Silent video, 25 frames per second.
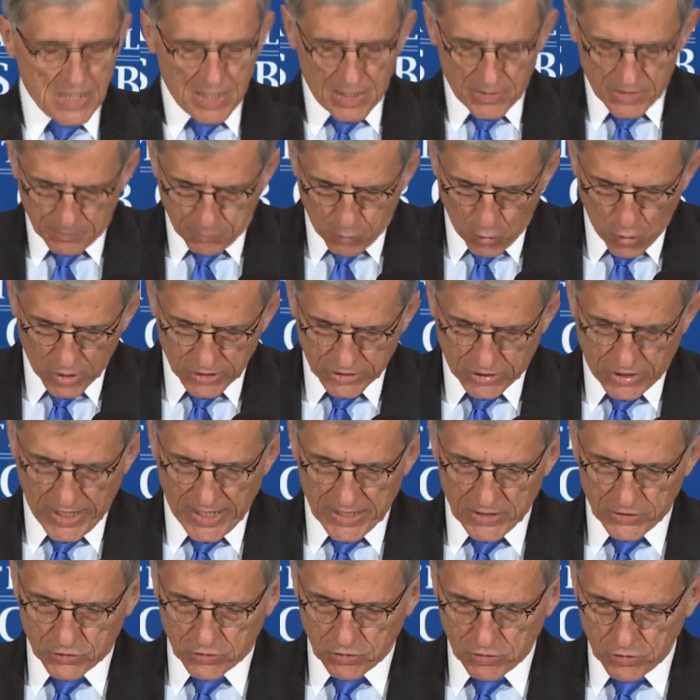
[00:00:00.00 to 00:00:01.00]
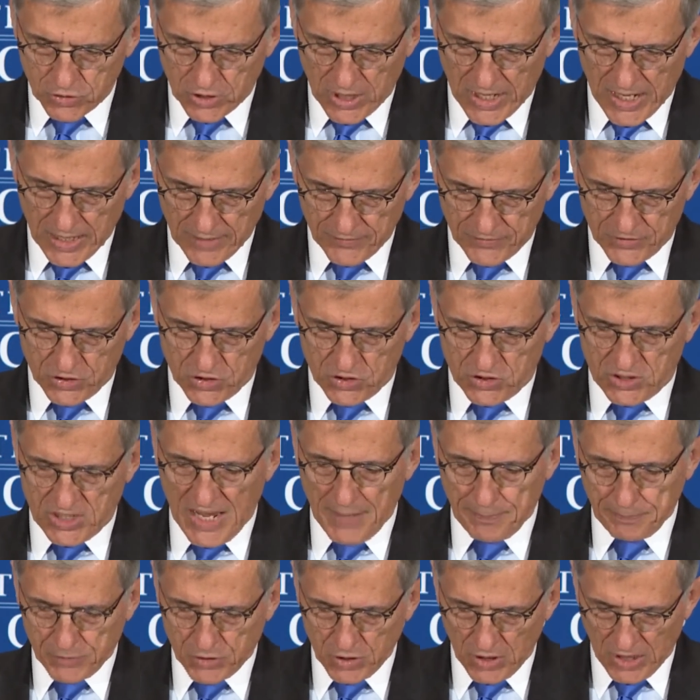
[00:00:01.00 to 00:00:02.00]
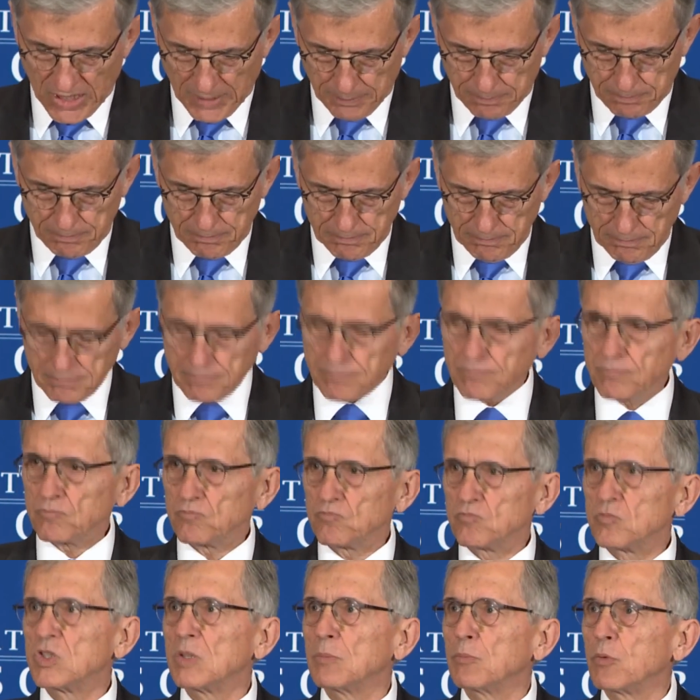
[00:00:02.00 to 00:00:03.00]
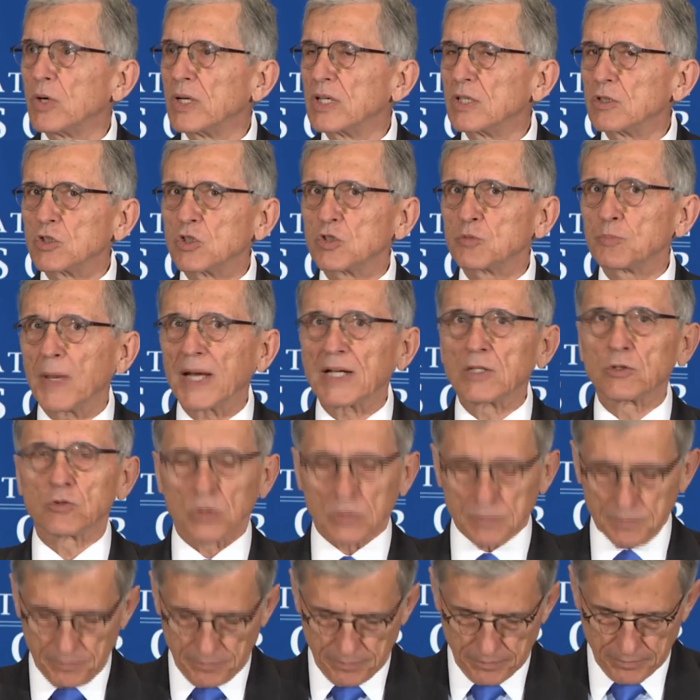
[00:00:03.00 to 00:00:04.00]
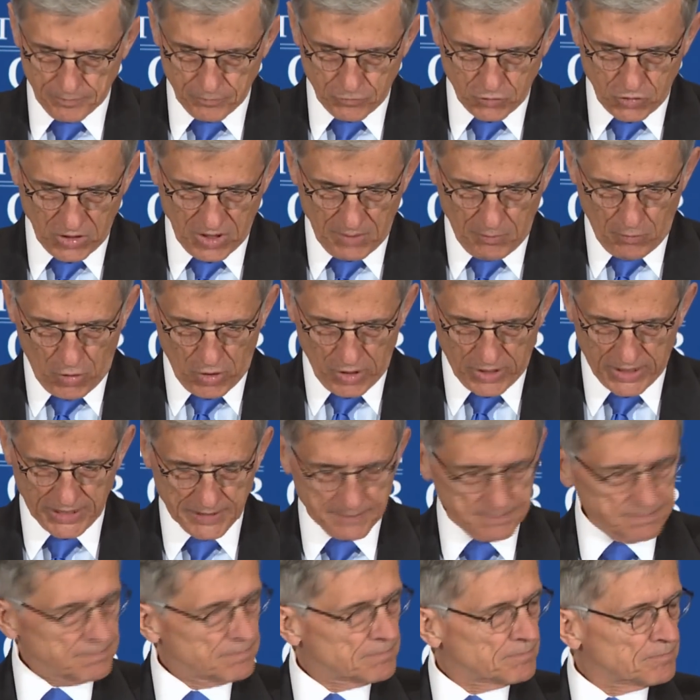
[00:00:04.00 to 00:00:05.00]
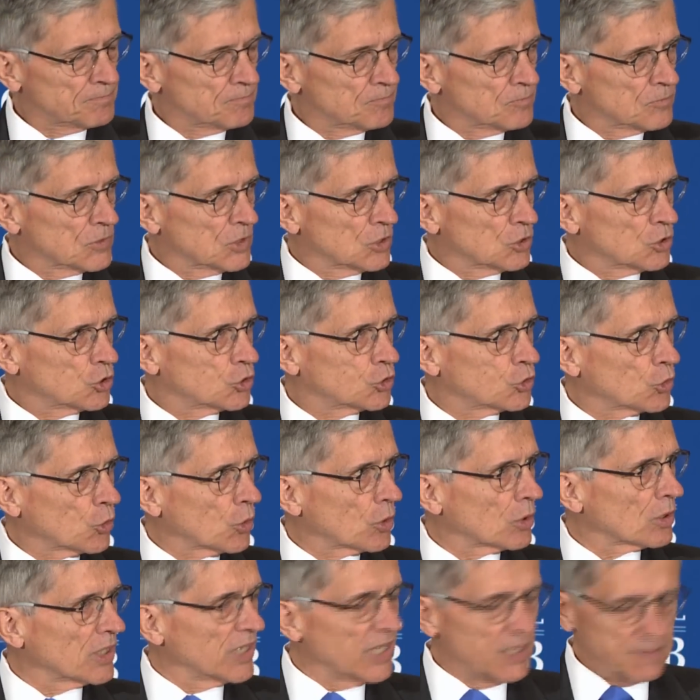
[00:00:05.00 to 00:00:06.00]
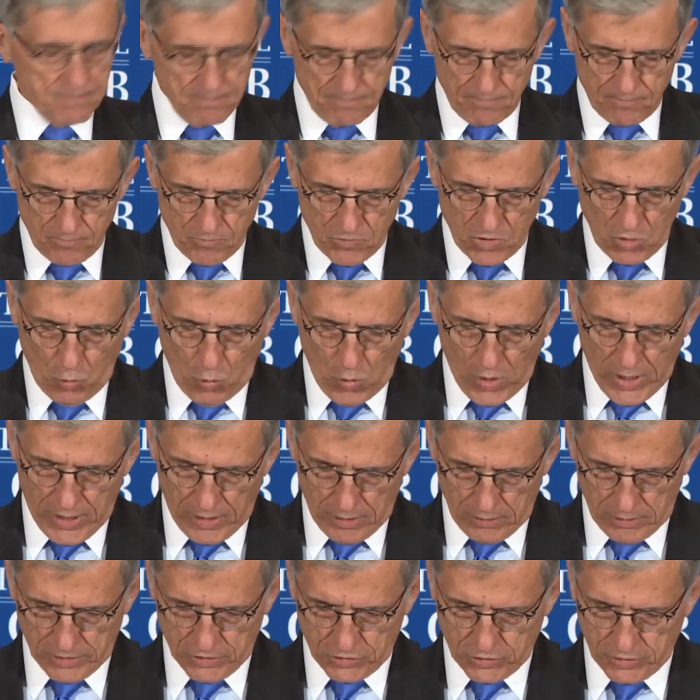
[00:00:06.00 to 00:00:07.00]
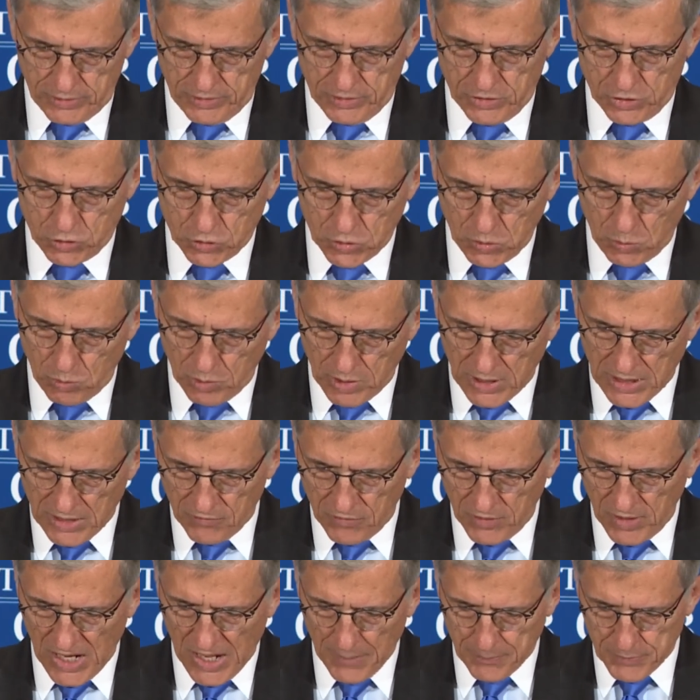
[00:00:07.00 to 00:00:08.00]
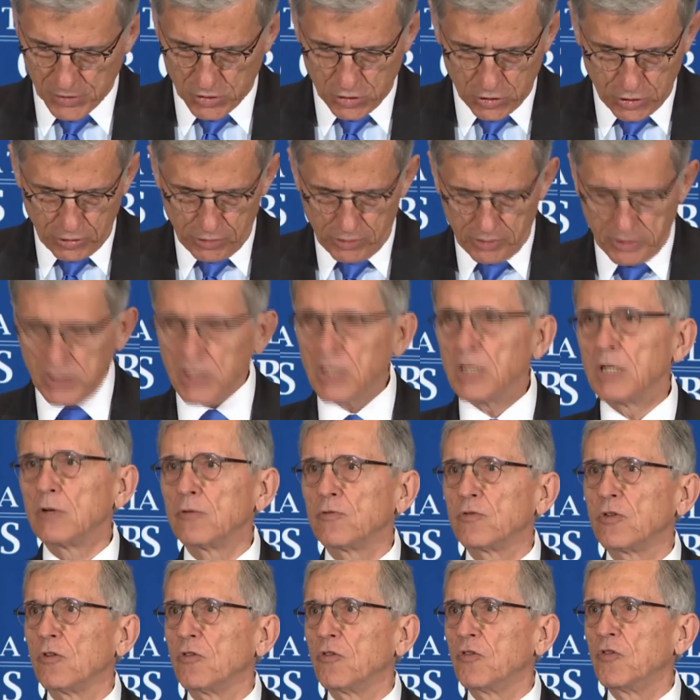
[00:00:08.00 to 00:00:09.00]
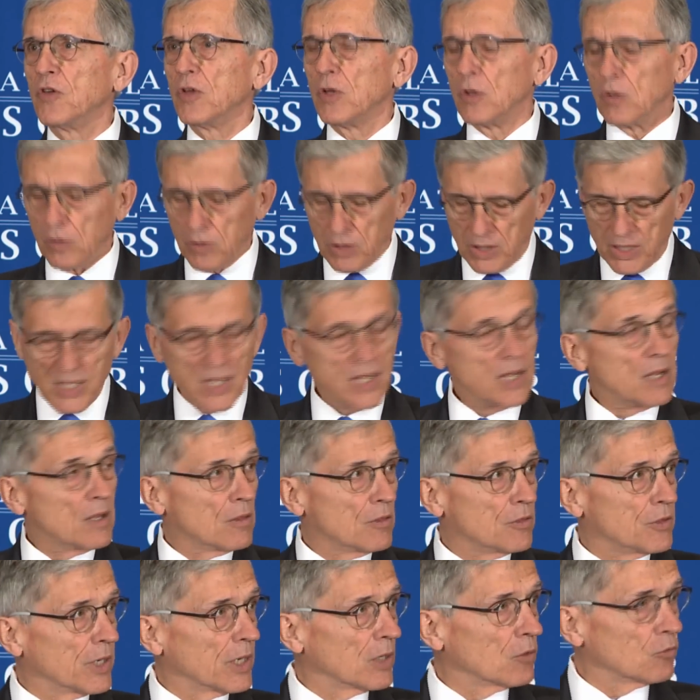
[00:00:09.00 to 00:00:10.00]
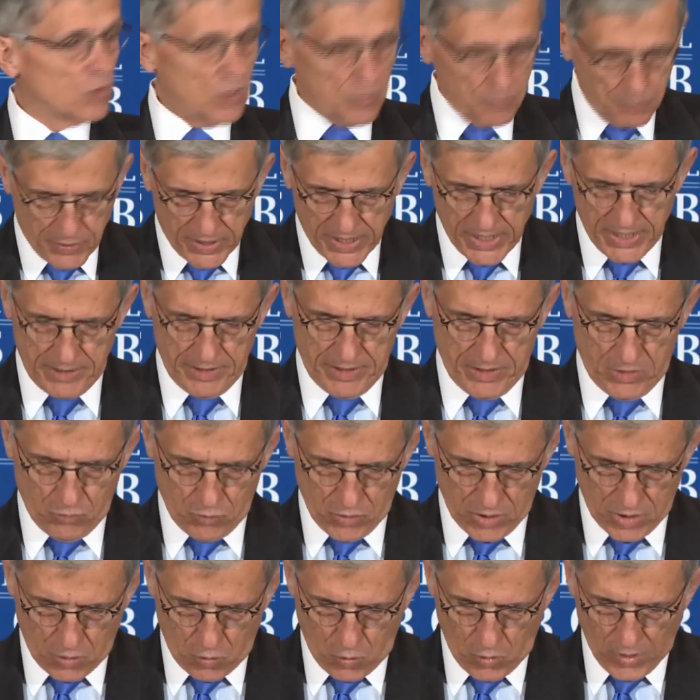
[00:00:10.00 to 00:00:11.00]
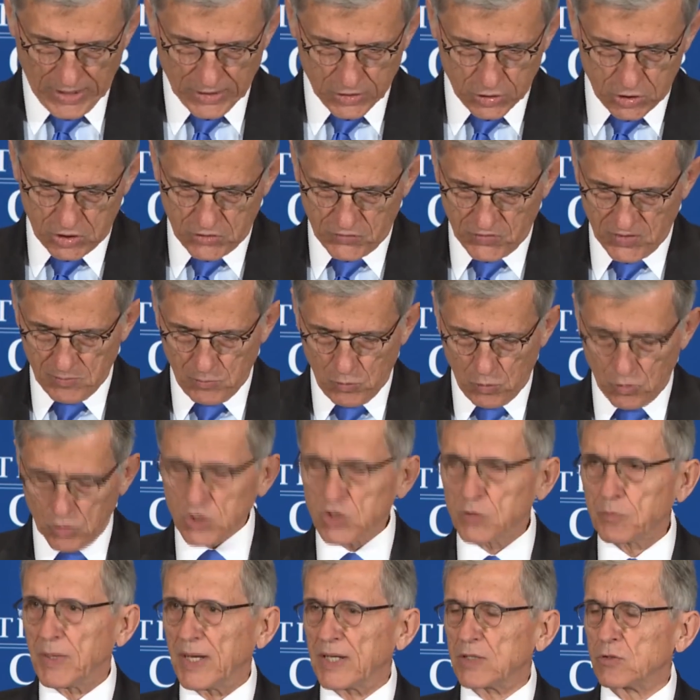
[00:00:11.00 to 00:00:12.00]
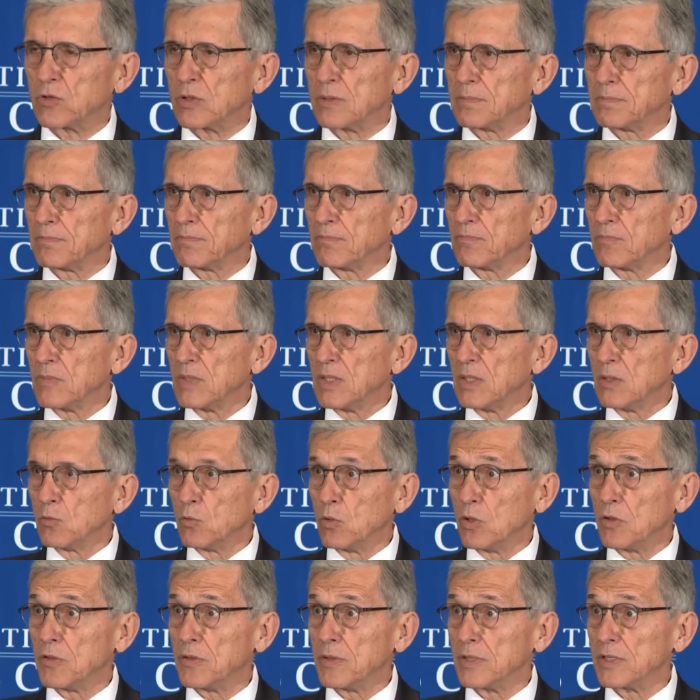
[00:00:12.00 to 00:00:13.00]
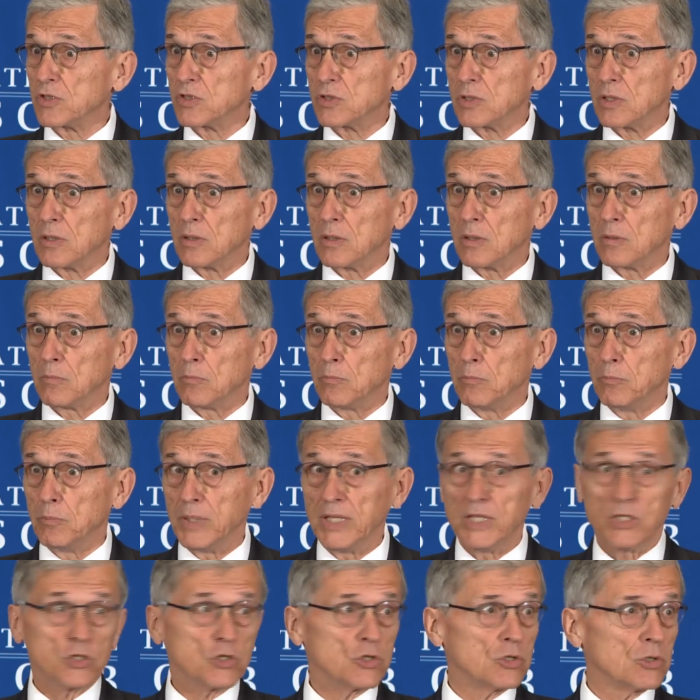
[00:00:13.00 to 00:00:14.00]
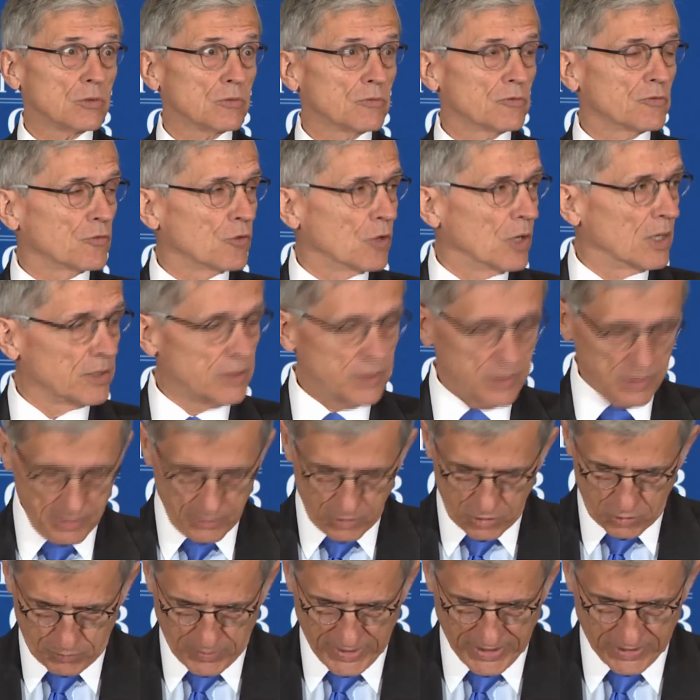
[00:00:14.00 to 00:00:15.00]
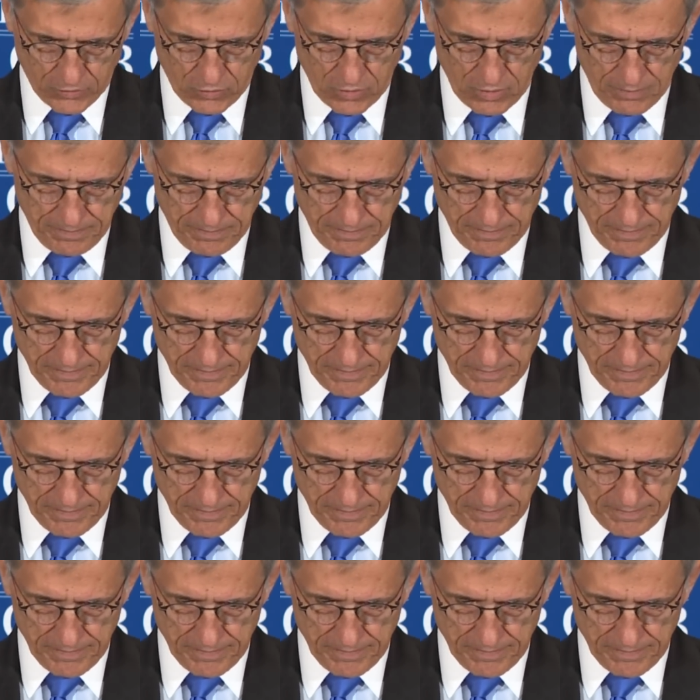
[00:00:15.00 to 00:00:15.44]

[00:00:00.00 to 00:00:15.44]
The broadcasters have stepped up to bring spectrum to the market. Shortly, the wireless industry will have the opportunity to fulfill their repeated requests for more spectrum with this beachfront spectrum.